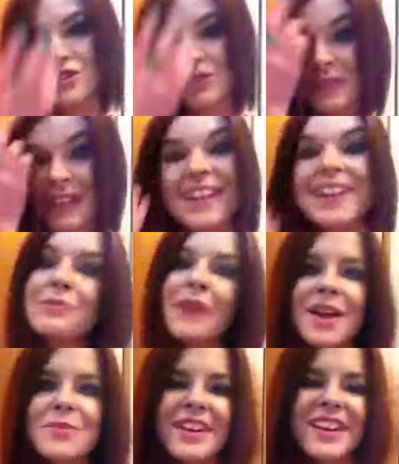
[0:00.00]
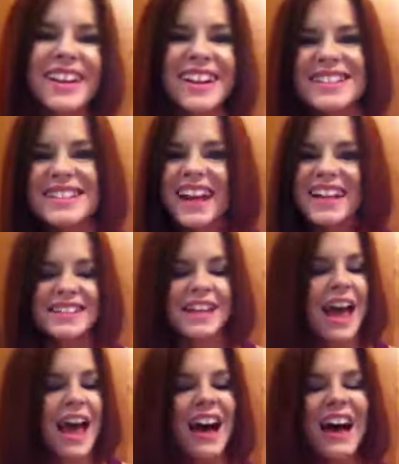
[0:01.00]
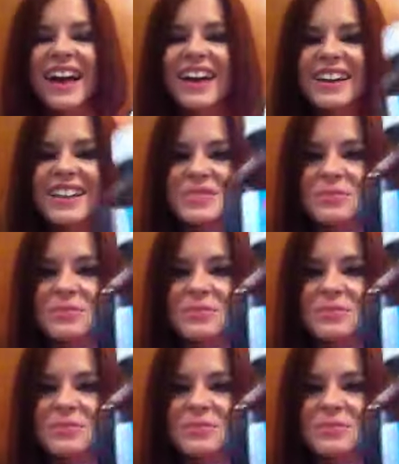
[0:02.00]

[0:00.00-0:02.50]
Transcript: to me, in my opinion, it's nice, is